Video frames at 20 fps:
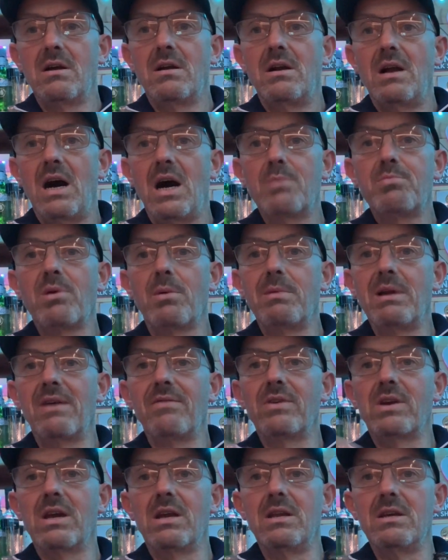I'd probably have a
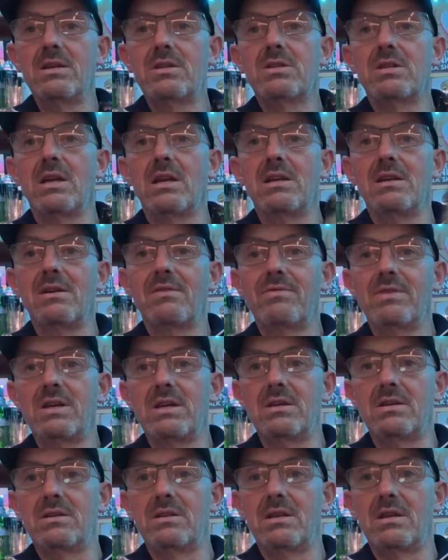Guinness, then I'd have
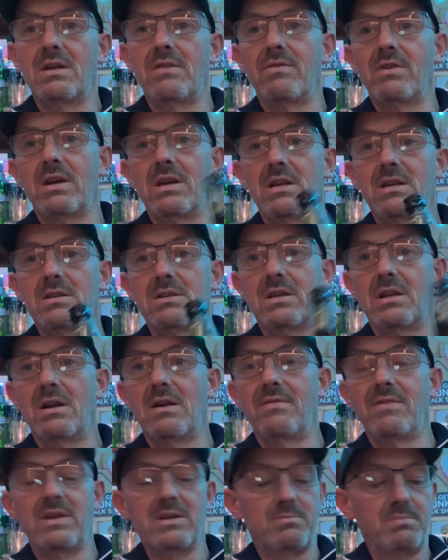this, then I'd have a Guinness, then I'd have
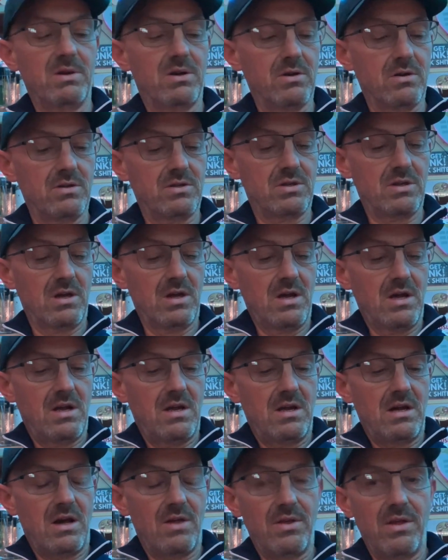this, because
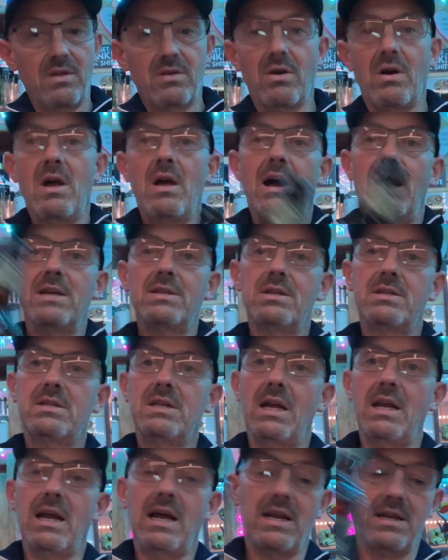I think that's a
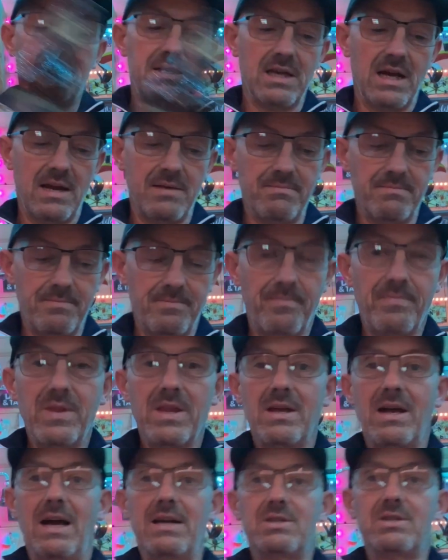10 out of 10.
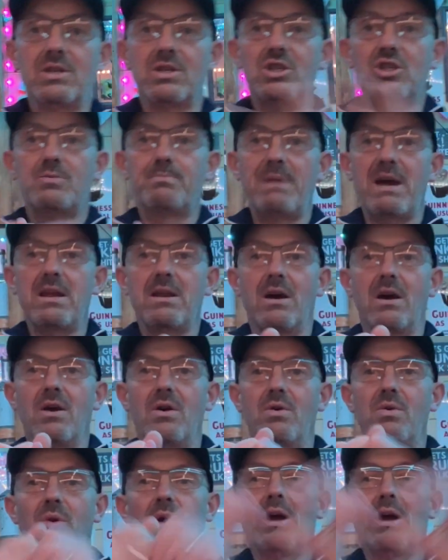That's a Speno